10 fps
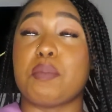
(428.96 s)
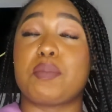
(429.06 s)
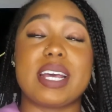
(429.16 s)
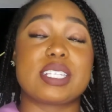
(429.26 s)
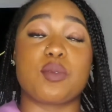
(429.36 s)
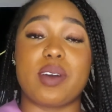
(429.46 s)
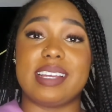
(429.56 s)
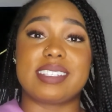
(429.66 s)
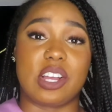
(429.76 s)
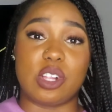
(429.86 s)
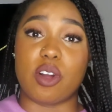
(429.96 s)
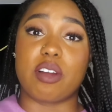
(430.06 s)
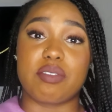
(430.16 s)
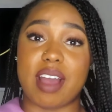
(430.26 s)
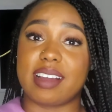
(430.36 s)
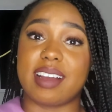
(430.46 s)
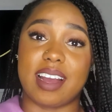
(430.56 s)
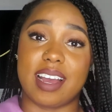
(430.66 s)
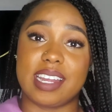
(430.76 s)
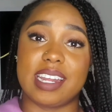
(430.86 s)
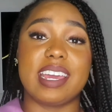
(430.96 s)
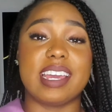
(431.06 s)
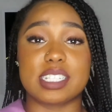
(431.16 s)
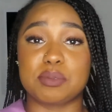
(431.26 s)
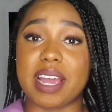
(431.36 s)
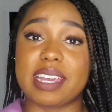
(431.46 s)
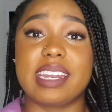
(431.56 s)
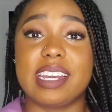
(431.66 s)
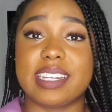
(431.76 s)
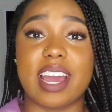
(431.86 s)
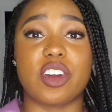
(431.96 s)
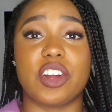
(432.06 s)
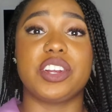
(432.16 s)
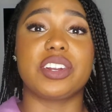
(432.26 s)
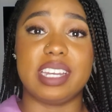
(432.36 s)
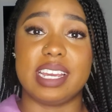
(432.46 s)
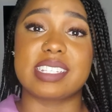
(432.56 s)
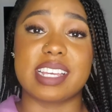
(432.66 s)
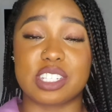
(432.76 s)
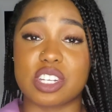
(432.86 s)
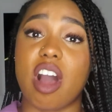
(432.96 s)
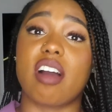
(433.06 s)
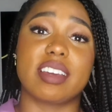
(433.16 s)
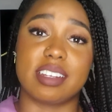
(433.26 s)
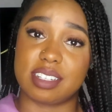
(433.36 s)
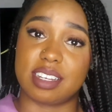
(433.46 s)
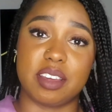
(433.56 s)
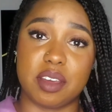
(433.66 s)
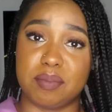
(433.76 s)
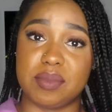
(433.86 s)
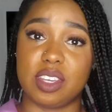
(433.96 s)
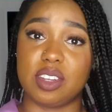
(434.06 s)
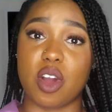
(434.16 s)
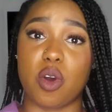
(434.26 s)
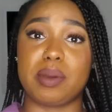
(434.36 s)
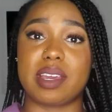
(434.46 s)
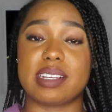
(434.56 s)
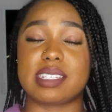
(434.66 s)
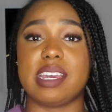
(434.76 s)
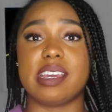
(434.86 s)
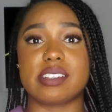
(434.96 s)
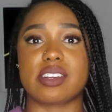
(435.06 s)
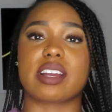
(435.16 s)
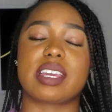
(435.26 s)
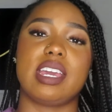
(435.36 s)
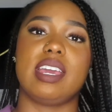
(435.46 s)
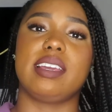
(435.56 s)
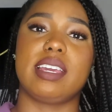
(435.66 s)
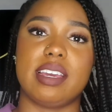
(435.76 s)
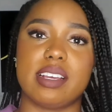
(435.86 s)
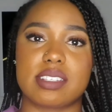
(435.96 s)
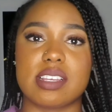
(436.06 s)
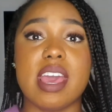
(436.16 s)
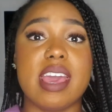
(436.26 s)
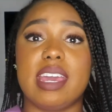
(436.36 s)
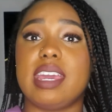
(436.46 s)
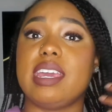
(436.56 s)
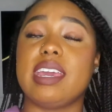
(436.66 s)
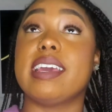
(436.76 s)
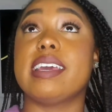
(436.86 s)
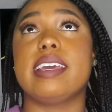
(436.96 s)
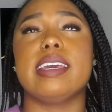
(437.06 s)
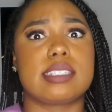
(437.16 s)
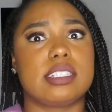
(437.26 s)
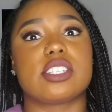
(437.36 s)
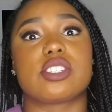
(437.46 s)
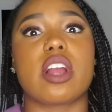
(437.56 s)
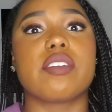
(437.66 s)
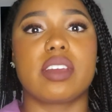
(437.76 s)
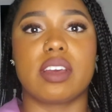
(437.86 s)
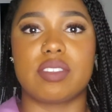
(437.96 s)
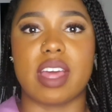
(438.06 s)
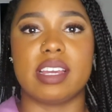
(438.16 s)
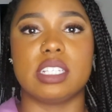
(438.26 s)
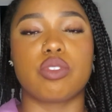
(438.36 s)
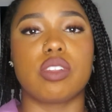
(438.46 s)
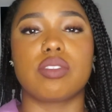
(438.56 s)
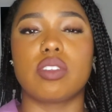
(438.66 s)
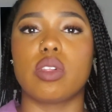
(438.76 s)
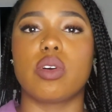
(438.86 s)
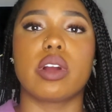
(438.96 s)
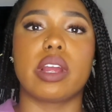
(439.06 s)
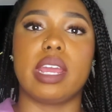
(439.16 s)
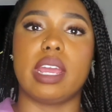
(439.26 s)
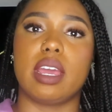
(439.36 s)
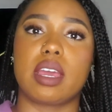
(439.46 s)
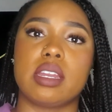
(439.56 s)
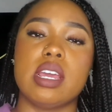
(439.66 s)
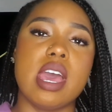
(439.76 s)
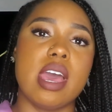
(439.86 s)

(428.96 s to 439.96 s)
best way to glorify God is by getting down on your knees and talking to him, you know, because he is our King. He is deserving of that. He's full of glory, and